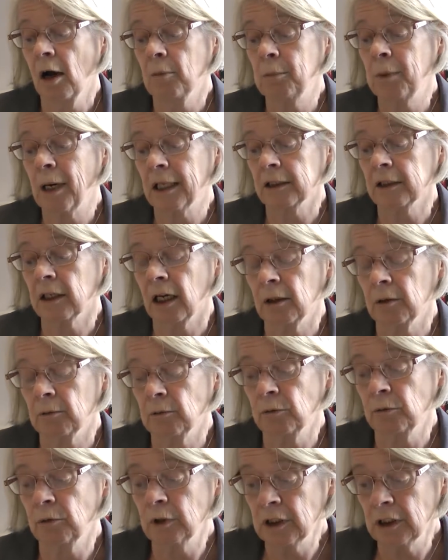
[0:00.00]
But
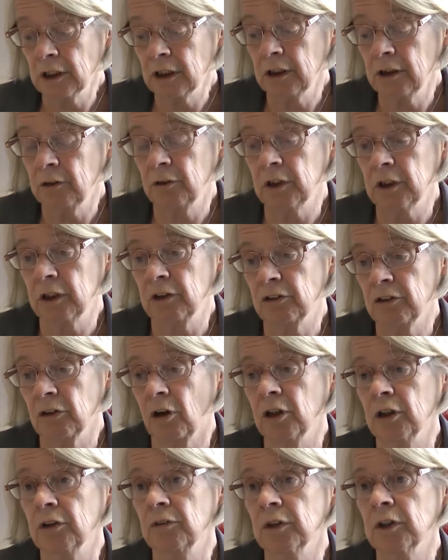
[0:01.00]
I'm really, really
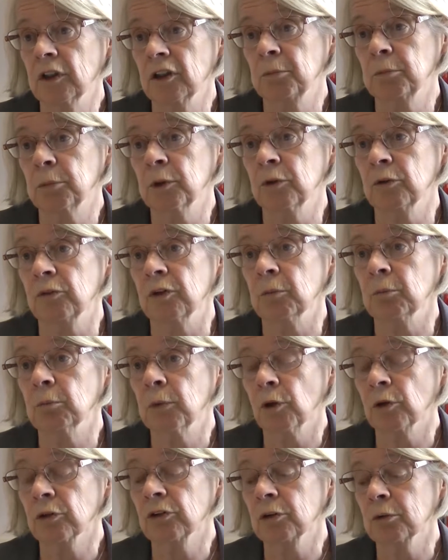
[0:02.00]
sorry that it's proved
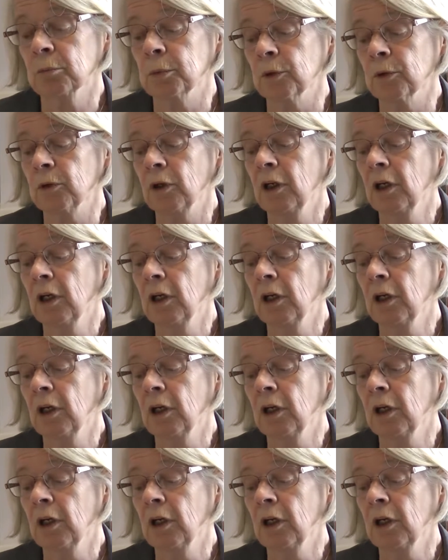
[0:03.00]
impossible.